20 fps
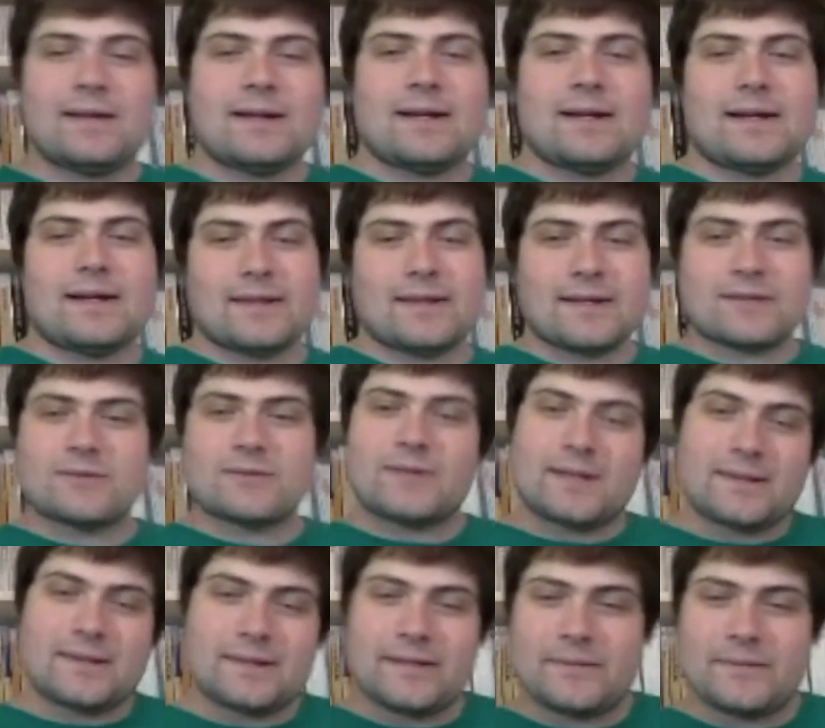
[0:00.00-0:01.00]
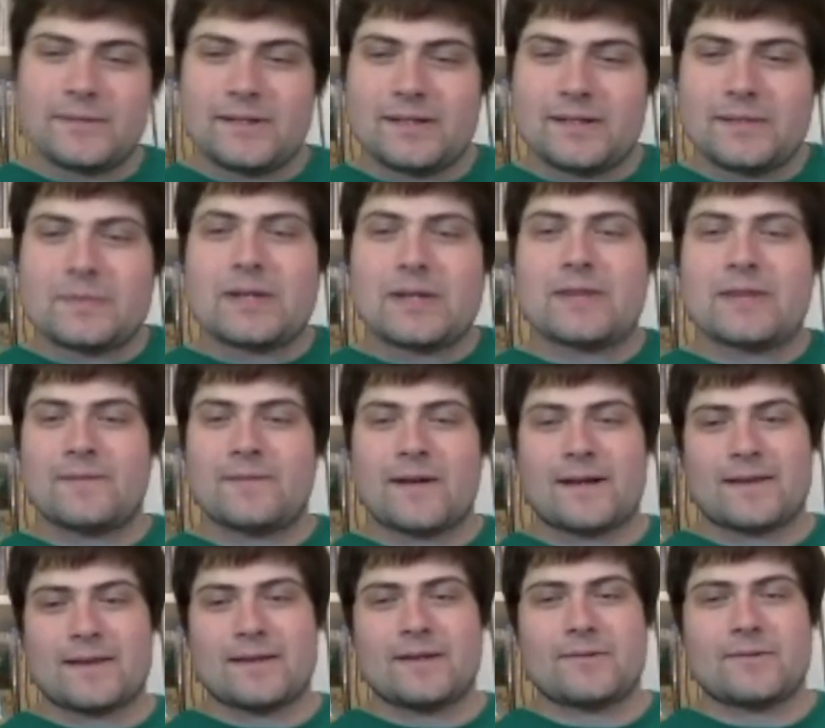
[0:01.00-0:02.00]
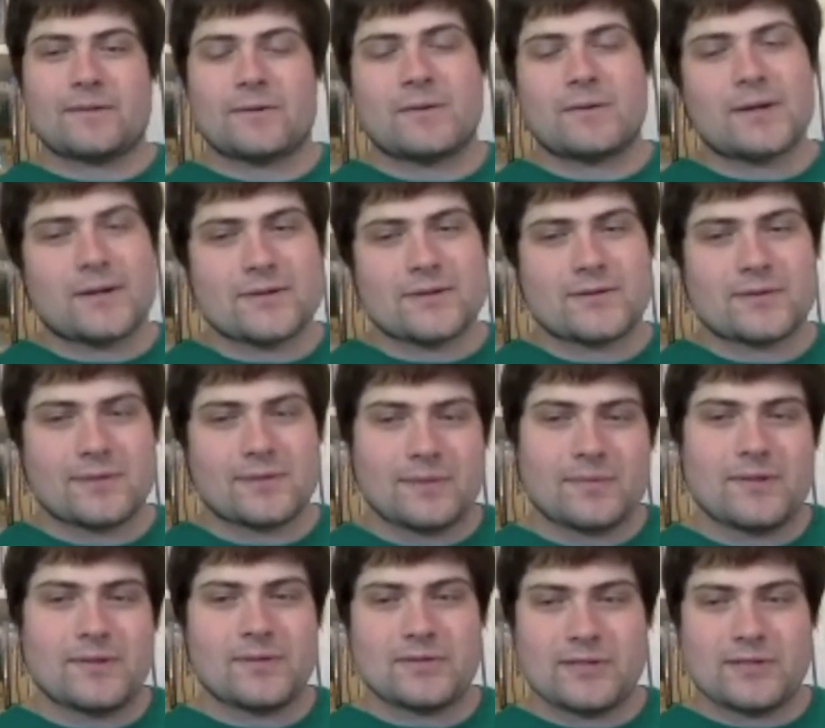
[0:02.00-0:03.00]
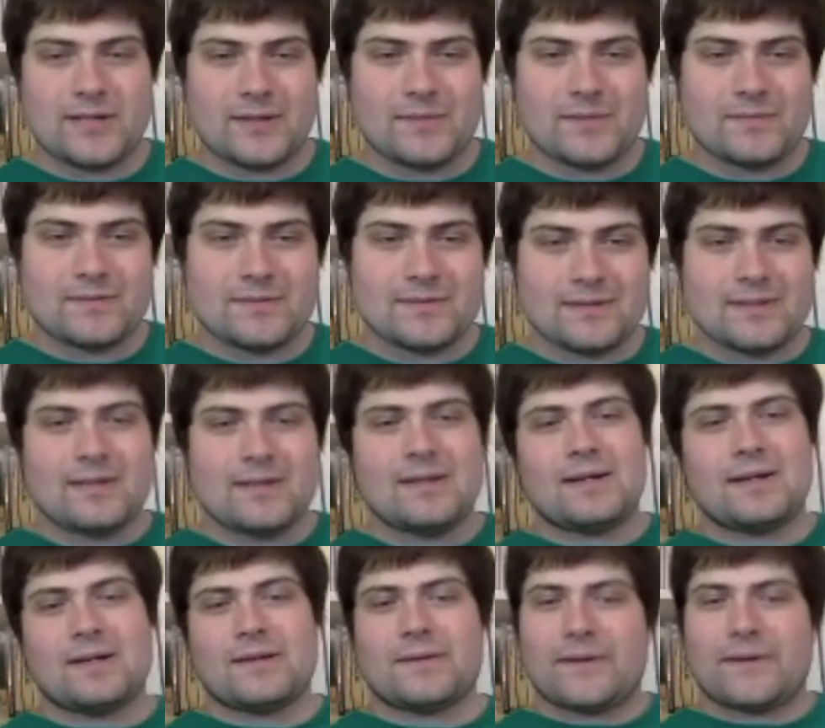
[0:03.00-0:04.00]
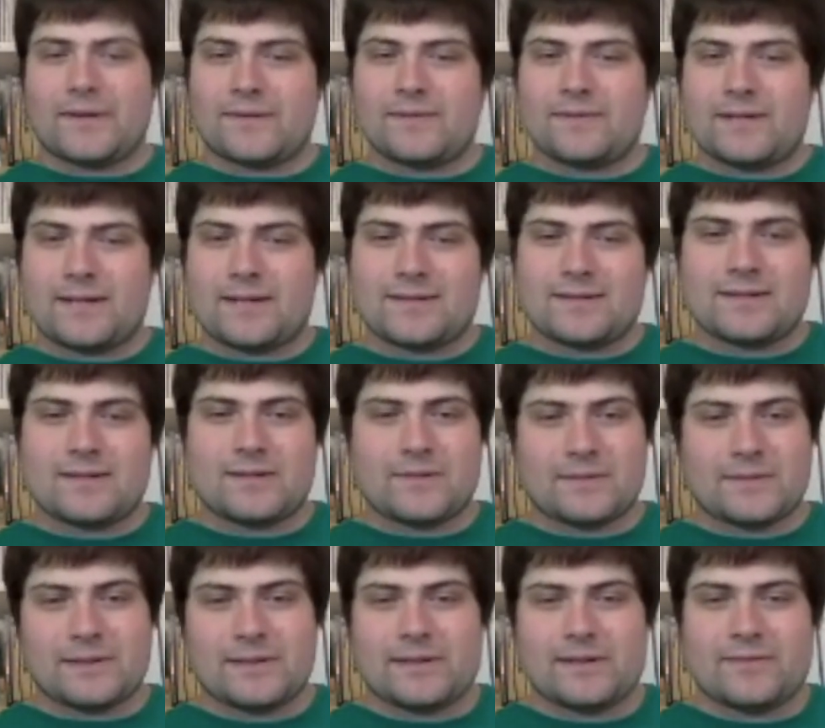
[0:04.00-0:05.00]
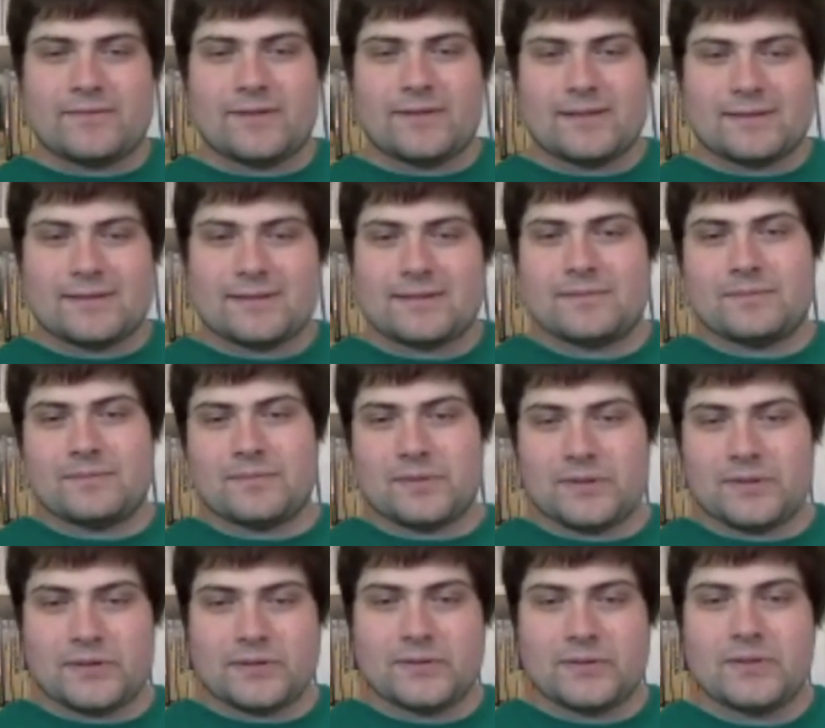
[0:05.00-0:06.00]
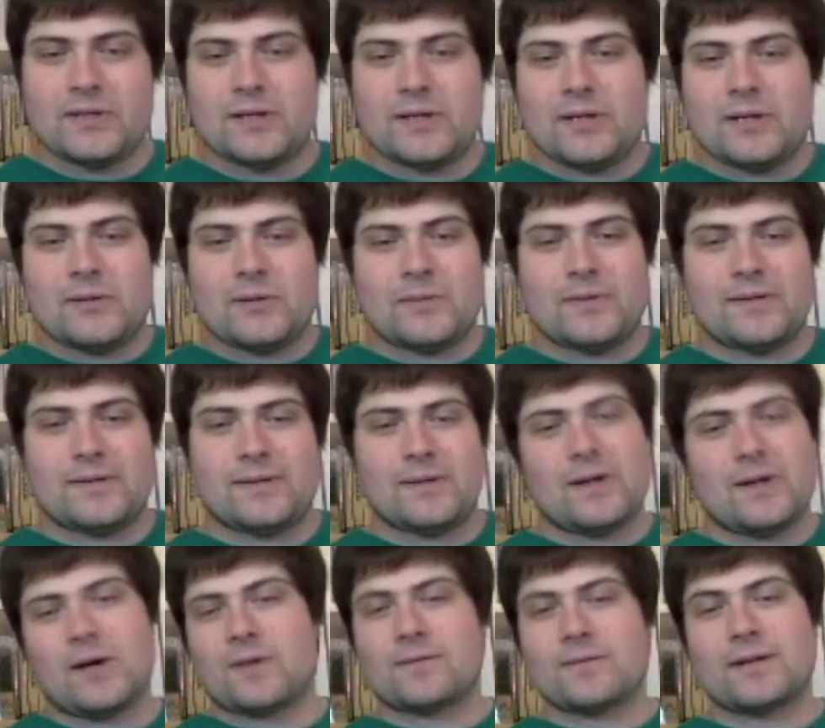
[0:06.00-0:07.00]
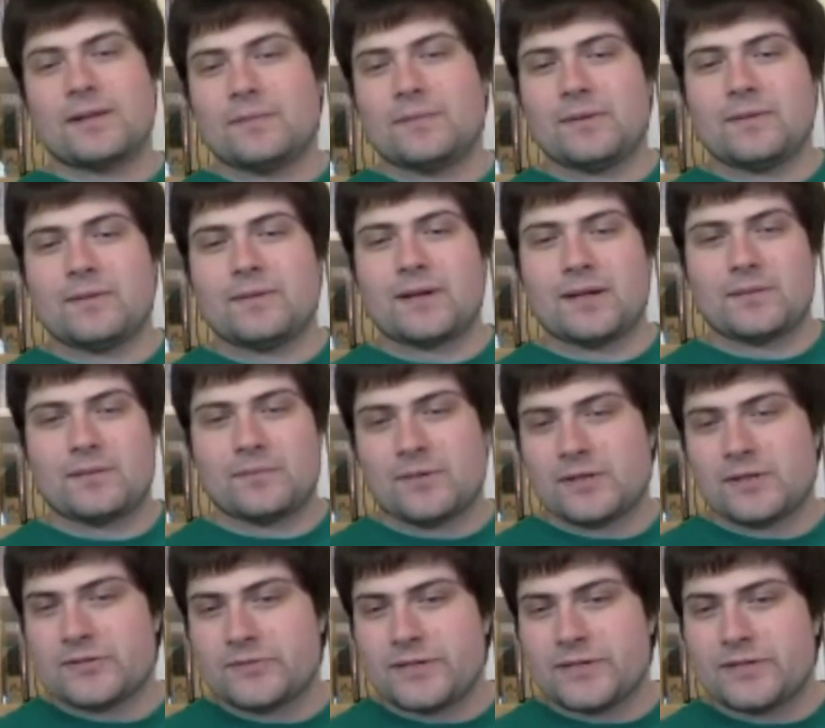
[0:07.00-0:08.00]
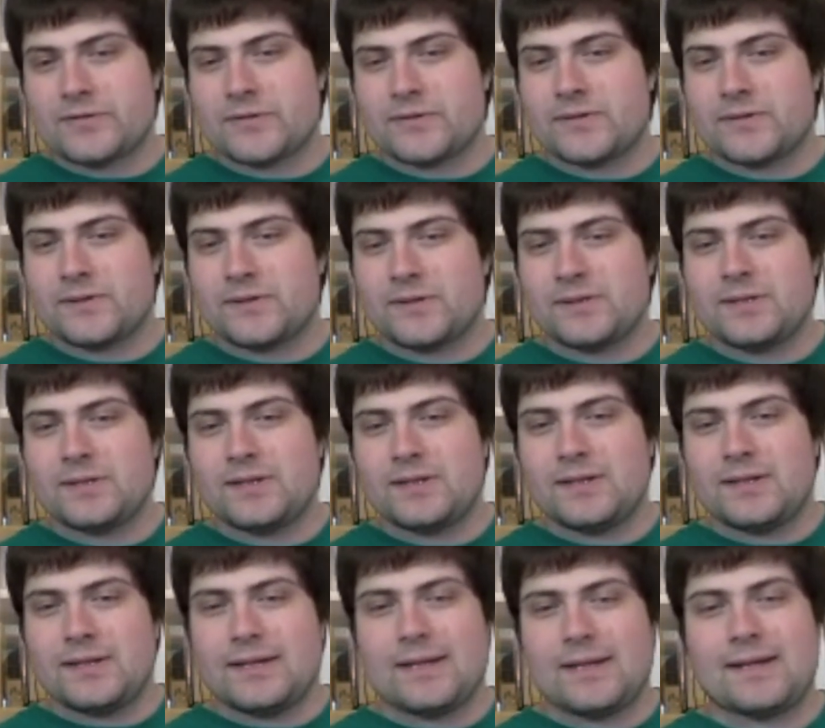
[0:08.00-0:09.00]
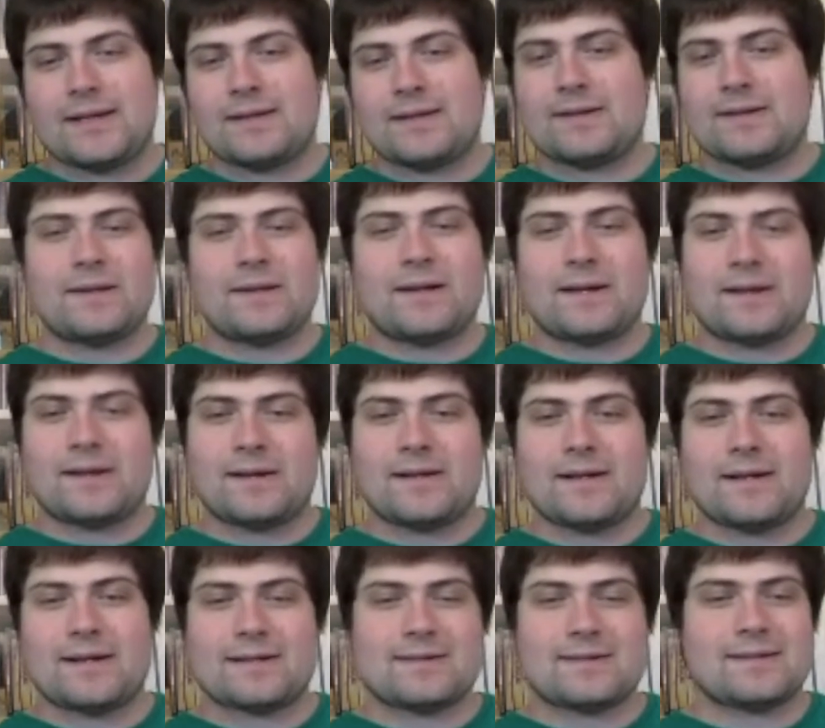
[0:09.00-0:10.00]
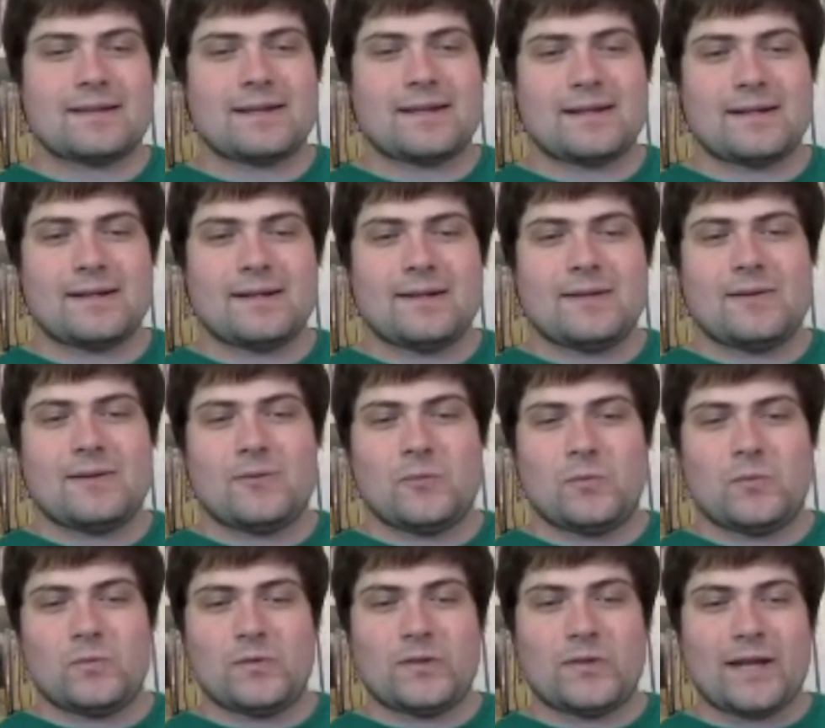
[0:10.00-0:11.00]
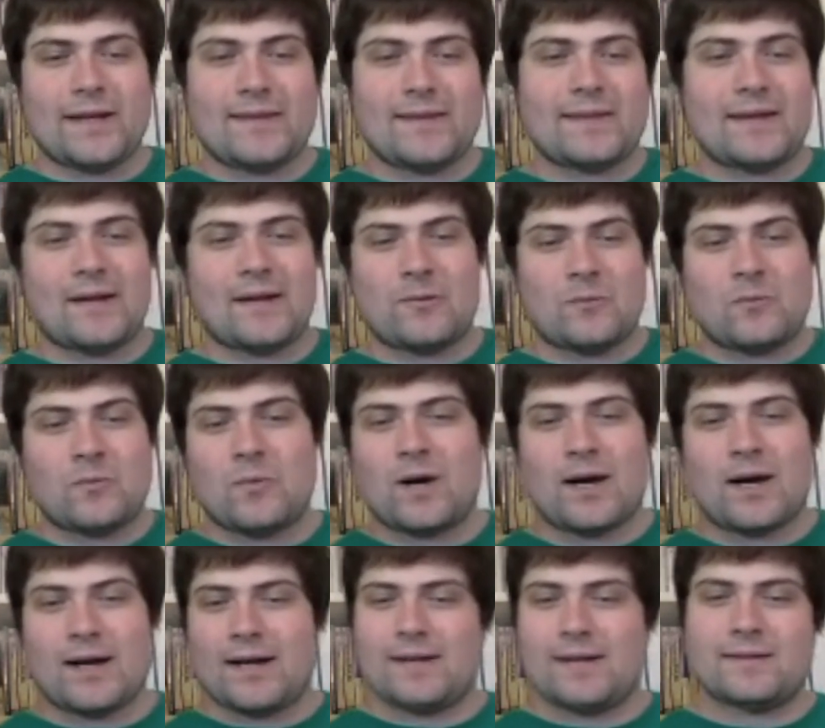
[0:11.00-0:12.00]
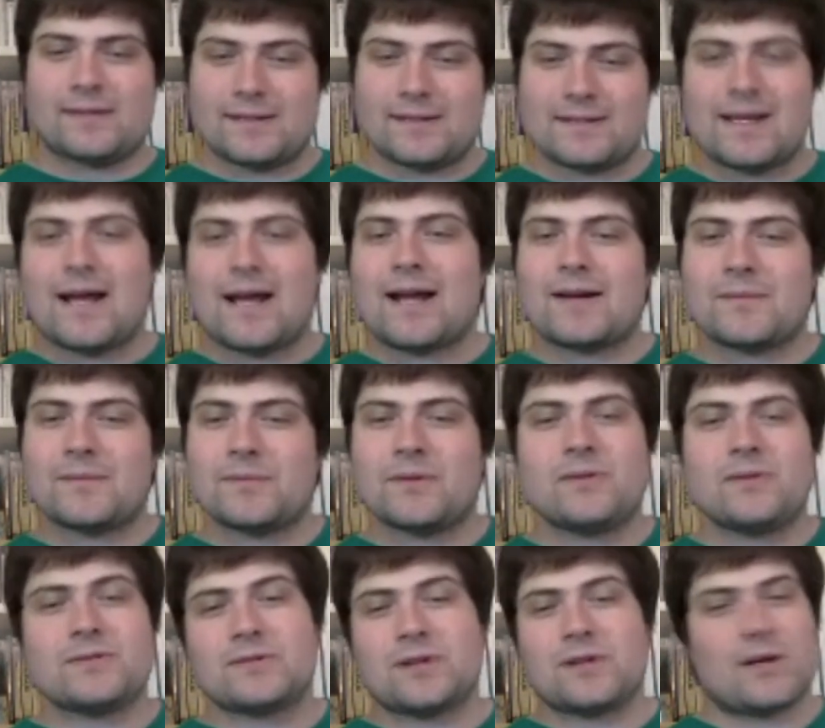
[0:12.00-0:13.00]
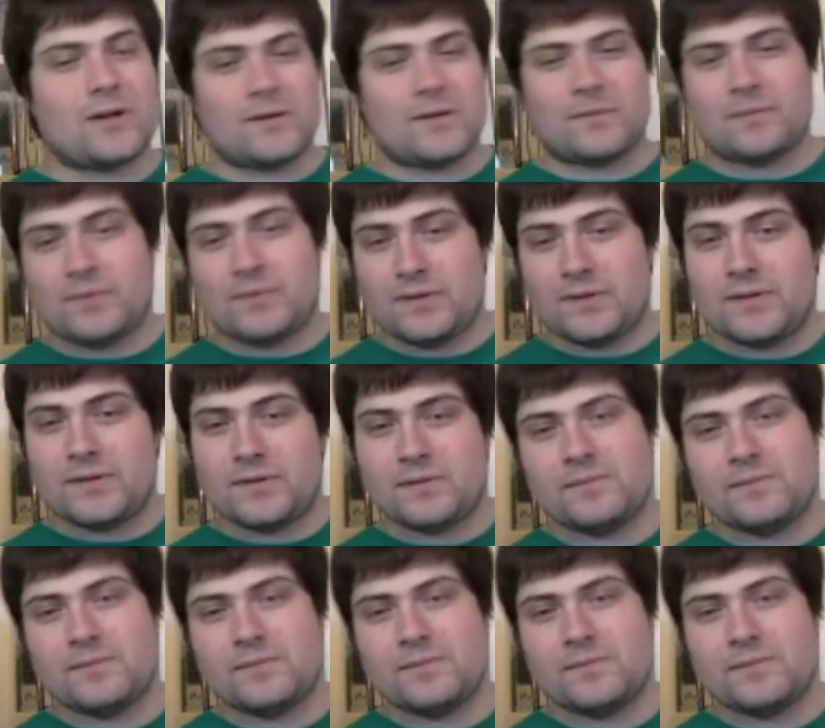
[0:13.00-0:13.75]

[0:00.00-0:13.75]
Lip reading: I think it's quite limited by the fact that it requires 3 blue gems. A lot of decks that are really invested in blue will already be running Bridgeway Troll, and a lot of the decks that like that wide attack boost aren't blue.